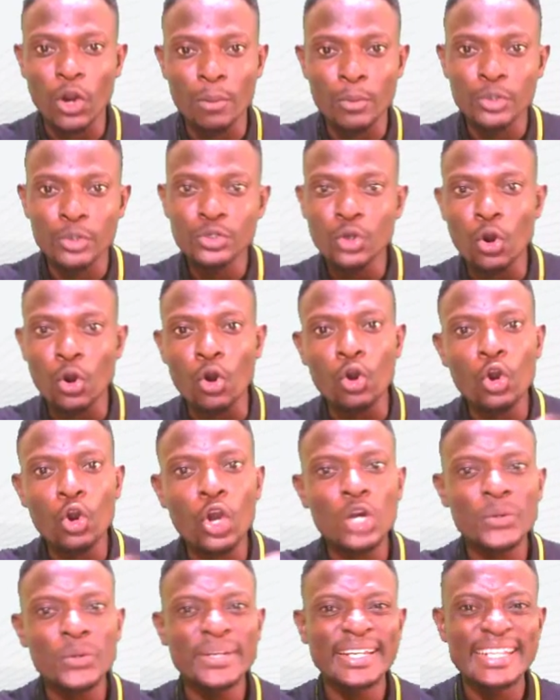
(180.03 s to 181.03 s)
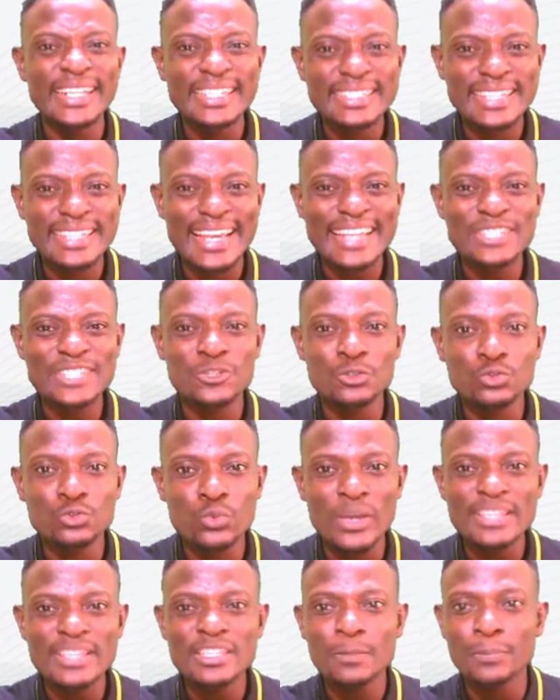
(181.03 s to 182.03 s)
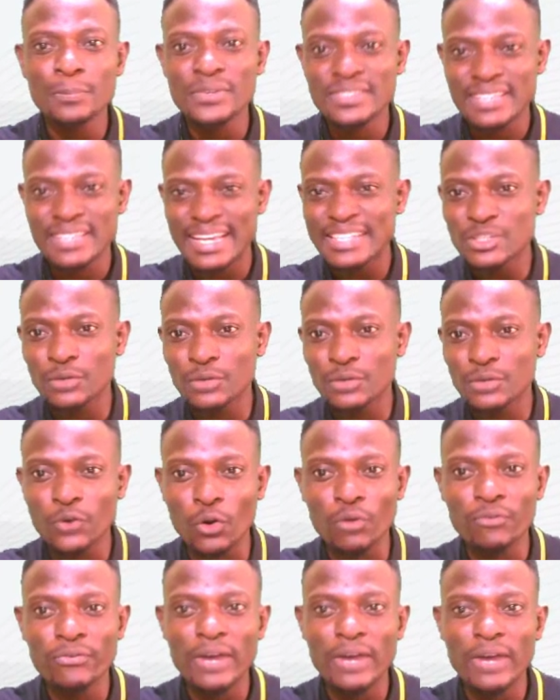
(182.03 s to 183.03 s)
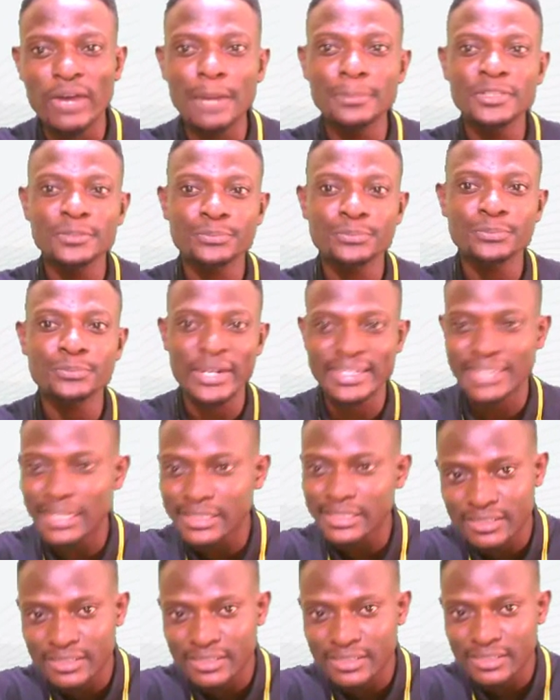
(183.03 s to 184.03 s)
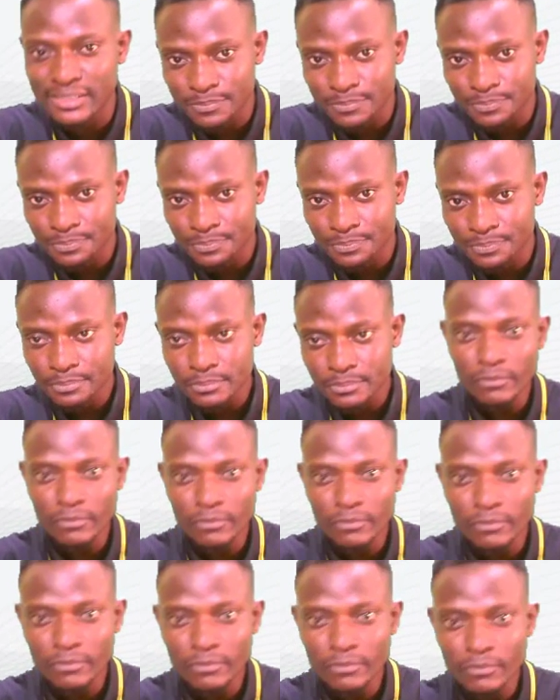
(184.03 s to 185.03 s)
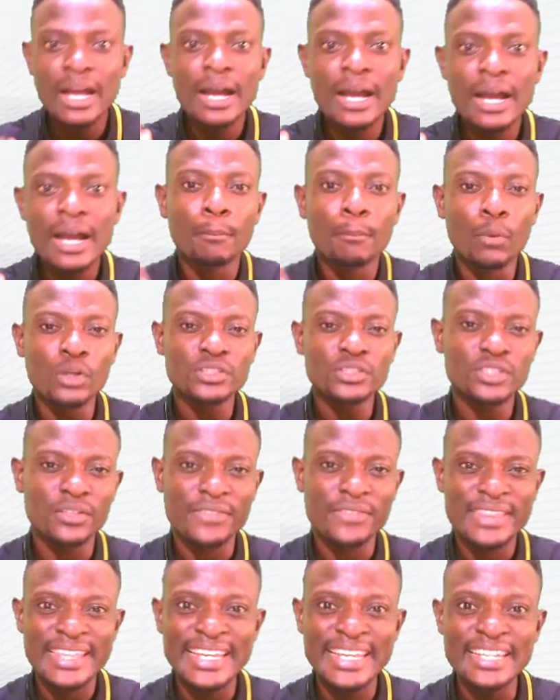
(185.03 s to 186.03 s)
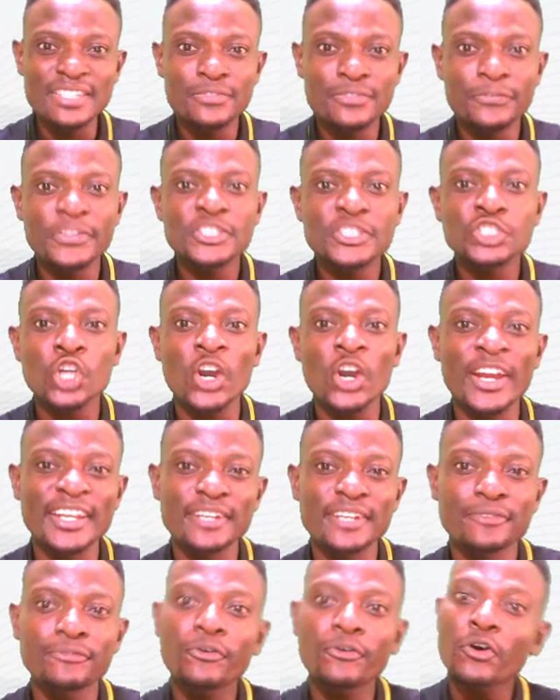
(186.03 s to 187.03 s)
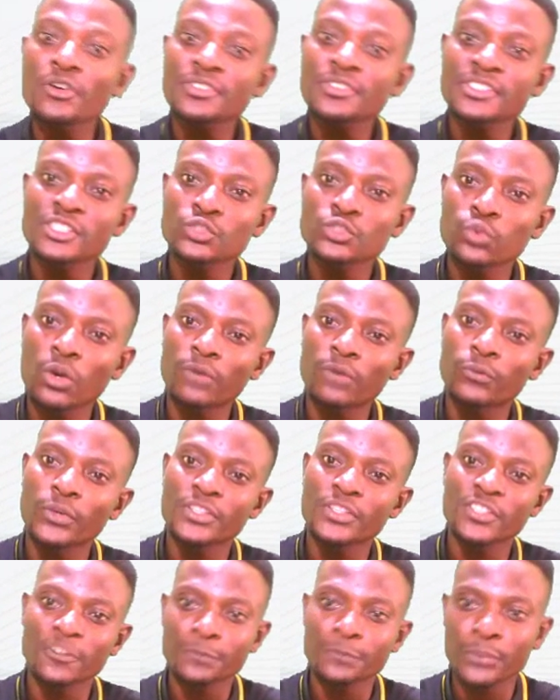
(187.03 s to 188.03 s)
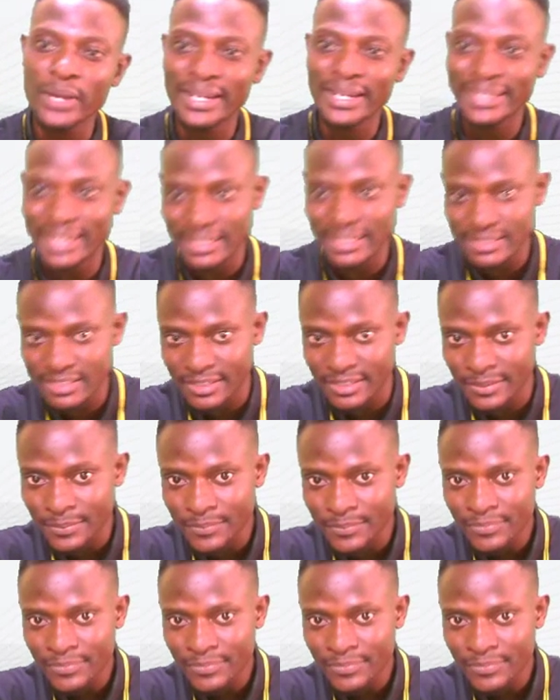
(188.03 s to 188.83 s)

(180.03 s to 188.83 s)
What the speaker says: common, occurring in 10 to 20% of confirmed pregnancies. Most of these feature in the first 12 weeks of pregnancy.